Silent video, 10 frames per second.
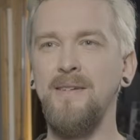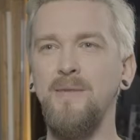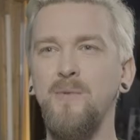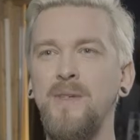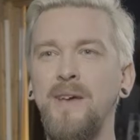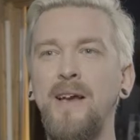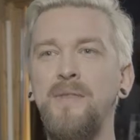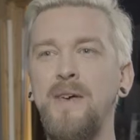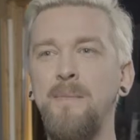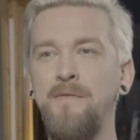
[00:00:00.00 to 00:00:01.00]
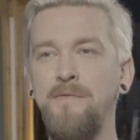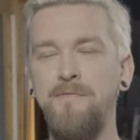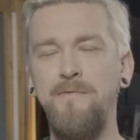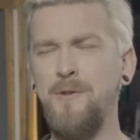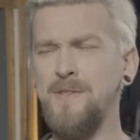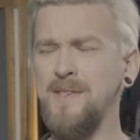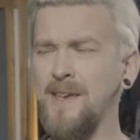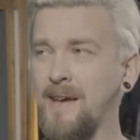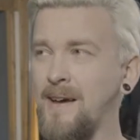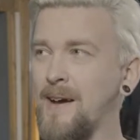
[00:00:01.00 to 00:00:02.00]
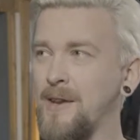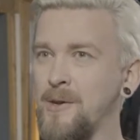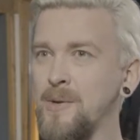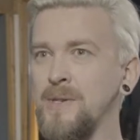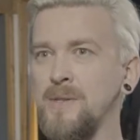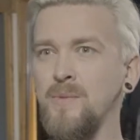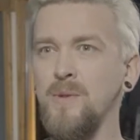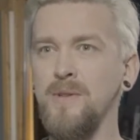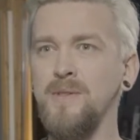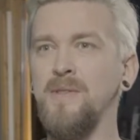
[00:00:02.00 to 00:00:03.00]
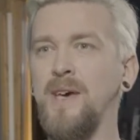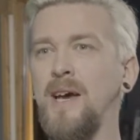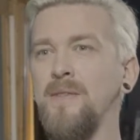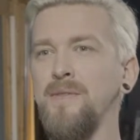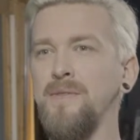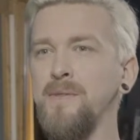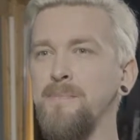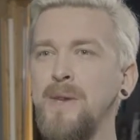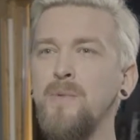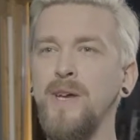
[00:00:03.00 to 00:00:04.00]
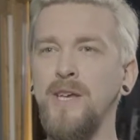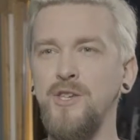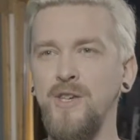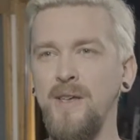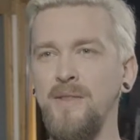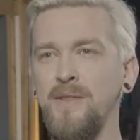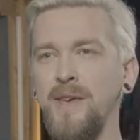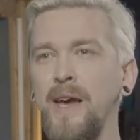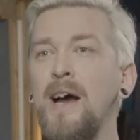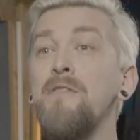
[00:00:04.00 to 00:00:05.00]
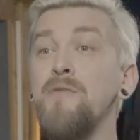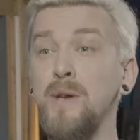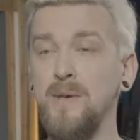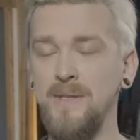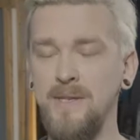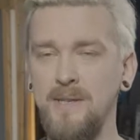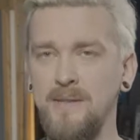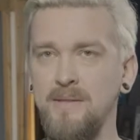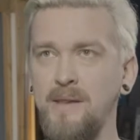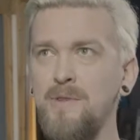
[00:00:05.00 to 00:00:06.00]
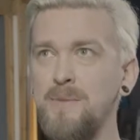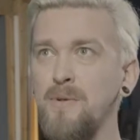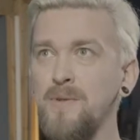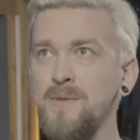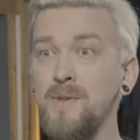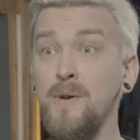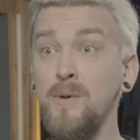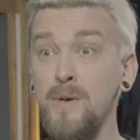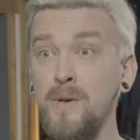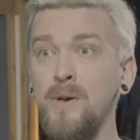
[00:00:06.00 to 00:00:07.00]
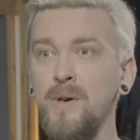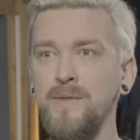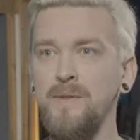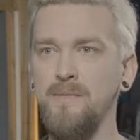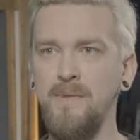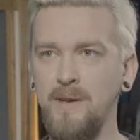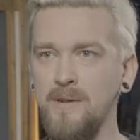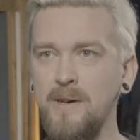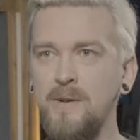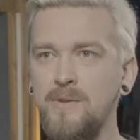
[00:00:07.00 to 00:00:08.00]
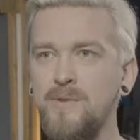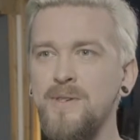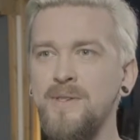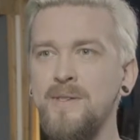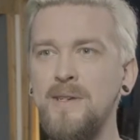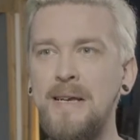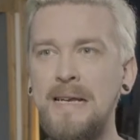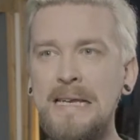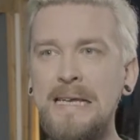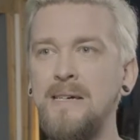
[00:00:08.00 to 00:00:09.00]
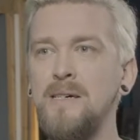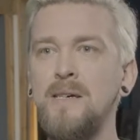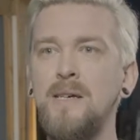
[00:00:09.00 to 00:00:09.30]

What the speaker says: when I got them, first thing I noticed was that the mid-range and the high frequencies, they respond so good. They're crystal clear